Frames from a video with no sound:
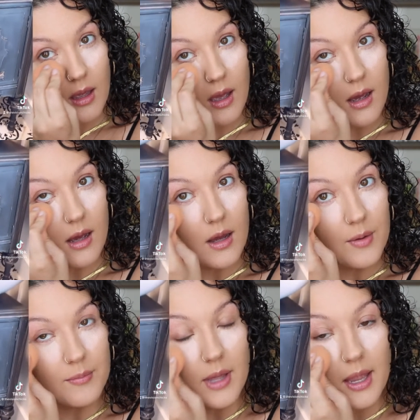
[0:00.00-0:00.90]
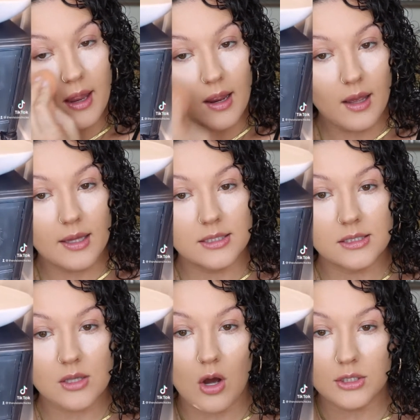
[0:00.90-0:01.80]

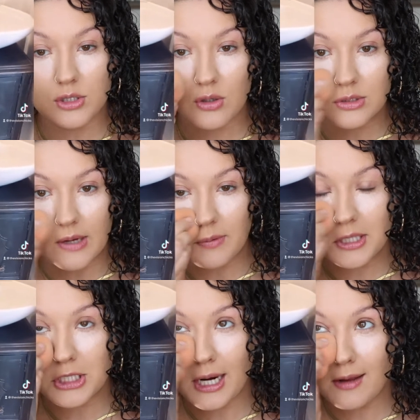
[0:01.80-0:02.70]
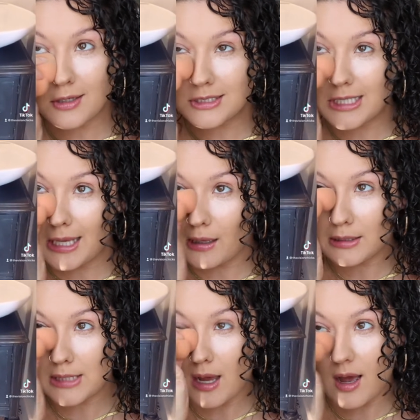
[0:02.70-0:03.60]
And also definitely check out our
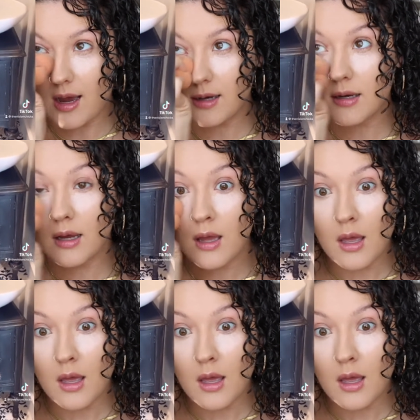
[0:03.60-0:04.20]
TikTok.